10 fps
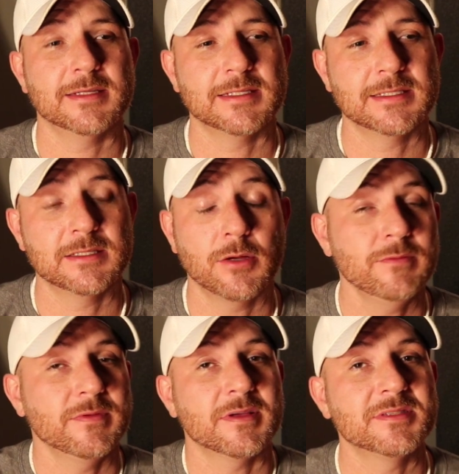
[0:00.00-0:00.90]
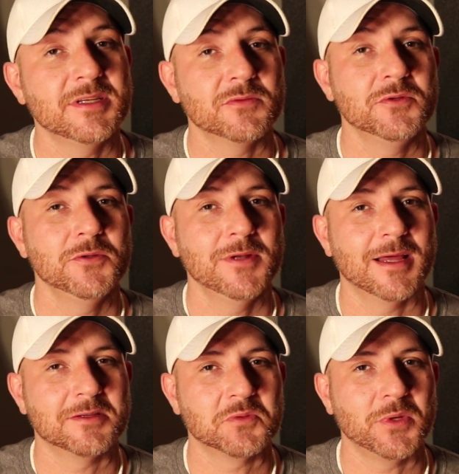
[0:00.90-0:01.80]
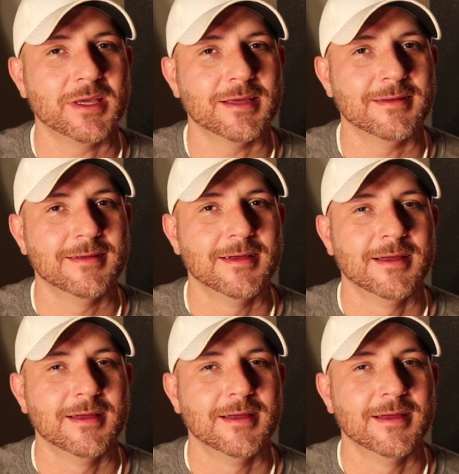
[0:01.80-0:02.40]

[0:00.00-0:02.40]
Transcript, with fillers: And hopefully I'll see you on YouNow this weekend.